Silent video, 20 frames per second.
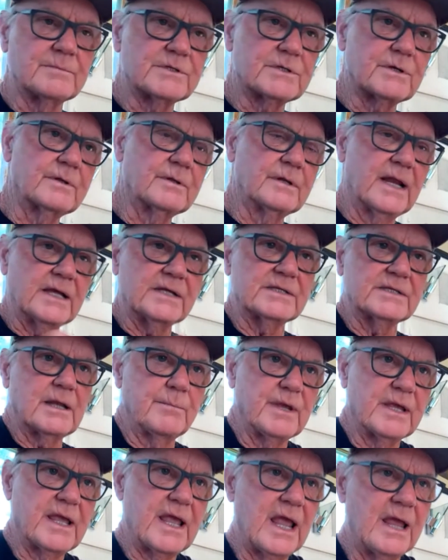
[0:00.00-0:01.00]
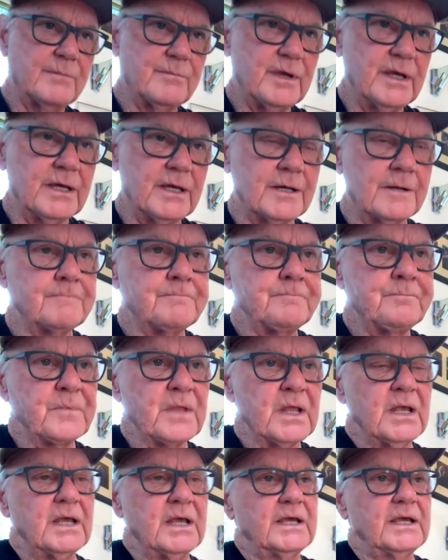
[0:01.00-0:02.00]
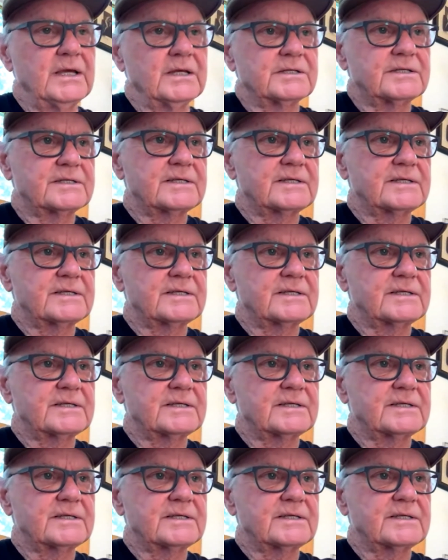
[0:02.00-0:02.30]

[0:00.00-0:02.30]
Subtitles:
So the next time he came in, he'd